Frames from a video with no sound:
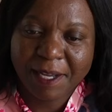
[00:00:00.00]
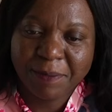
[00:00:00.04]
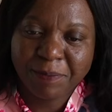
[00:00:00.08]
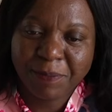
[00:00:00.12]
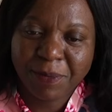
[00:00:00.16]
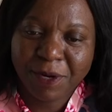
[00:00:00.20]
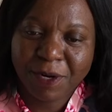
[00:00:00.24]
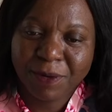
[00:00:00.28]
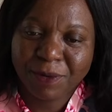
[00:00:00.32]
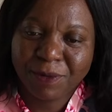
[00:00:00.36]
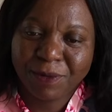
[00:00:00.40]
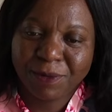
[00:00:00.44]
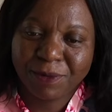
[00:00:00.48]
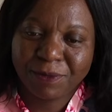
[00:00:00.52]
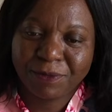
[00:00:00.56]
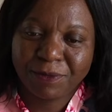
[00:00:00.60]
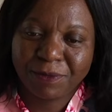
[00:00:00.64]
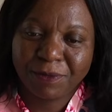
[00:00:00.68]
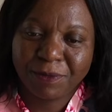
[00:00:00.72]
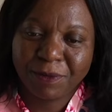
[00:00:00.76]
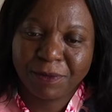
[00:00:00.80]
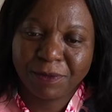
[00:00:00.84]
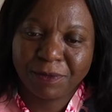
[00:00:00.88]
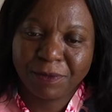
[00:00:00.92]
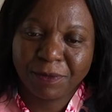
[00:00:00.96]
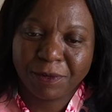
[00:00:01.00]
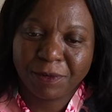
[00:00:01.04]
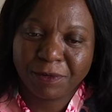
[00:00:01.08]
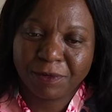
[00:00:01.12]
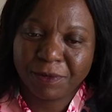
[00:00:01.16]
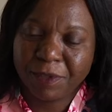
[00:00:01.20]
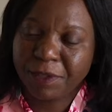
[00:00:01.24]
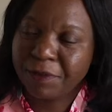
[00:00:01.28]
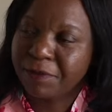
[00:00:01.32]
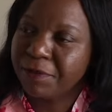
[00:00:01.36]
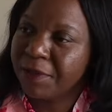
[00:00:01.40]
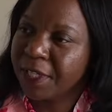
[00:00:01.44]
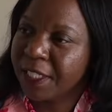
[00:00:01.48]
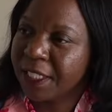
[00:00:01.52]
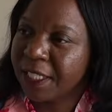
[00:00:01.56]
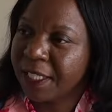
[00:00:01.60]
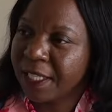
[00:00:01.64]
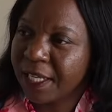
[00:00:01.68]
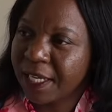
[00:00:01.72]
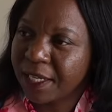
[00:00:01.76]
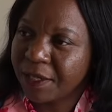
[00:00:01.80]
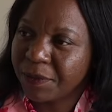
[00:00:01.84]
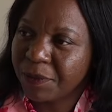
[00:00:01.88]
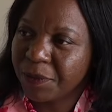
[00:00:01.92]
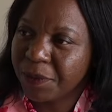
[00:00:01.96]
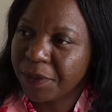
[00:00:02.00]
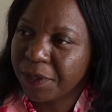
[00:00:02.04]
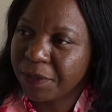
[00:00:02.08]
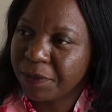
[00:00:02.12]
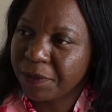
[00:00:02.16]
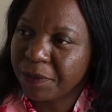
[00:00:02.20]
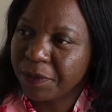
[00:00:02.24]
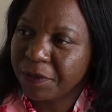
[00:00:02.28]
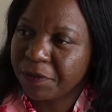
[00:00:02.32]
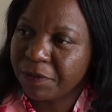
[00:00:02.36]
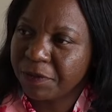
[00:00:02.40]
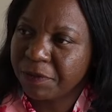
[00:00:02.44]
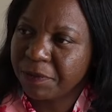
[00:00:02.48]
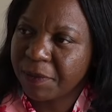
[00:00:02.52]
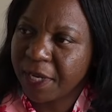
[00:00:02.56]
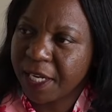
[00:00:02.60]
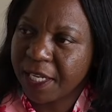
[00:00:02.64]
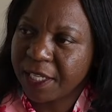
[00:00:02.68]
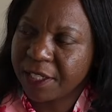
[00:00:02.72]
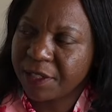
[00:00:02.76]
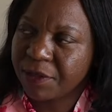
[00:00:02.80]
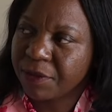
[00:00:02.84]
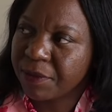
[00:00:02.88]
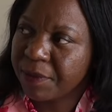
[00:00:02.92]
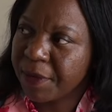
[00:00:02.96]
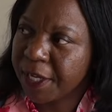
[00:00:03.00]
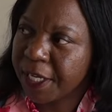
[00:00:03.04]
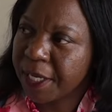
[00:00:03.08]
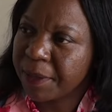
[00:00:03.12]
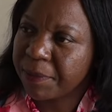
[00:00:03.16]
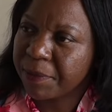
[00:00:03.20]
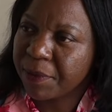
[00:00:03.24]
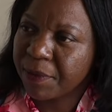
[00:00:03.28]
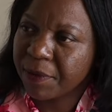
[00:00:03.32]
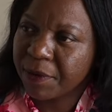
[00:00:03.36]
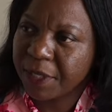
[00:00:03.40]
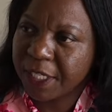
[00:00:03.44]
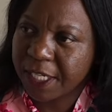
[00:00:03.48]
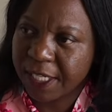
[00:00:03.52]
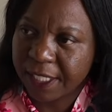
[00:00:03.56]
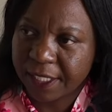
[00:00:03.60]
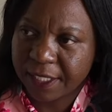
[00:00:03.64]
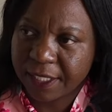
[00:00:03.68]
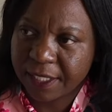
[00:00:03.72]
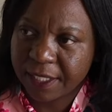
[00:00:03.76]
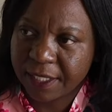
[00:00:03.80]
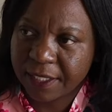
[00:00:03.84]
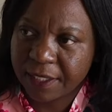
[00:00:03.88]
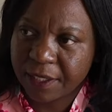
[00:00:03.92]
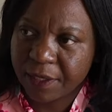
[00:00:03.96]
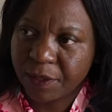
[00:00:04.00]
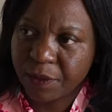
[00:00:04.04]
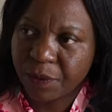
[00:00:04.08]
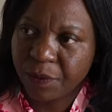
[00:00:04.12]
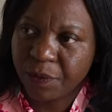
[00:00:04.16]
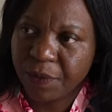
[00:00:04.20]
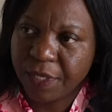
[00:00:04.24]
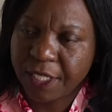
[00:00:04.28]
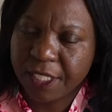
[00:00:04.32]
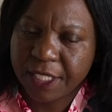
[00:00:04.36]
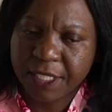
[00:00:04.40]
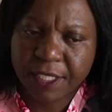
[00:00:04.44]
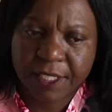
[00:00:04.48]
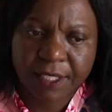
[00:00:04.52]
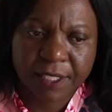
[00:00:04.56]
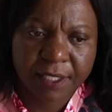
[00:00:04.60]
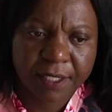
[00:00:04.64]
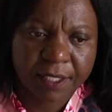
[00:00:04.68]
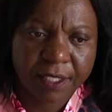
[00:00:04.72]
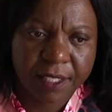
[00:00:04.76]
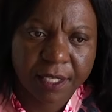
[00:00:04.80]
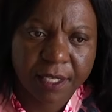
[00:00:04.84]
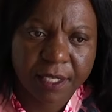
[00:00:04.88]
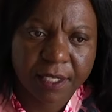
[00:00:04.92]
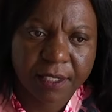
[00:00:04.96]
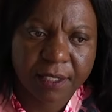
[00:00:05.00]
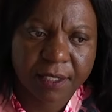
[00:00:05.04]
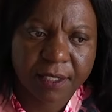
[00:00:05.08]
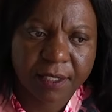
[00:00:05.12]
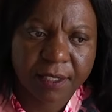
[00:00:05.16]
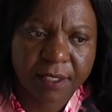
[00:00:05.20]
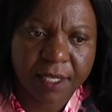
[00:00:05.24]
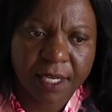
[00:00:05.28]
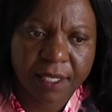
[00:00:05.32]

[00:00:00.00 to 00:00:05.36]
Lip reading: I'm proud of the fact that we've managed to make a product which is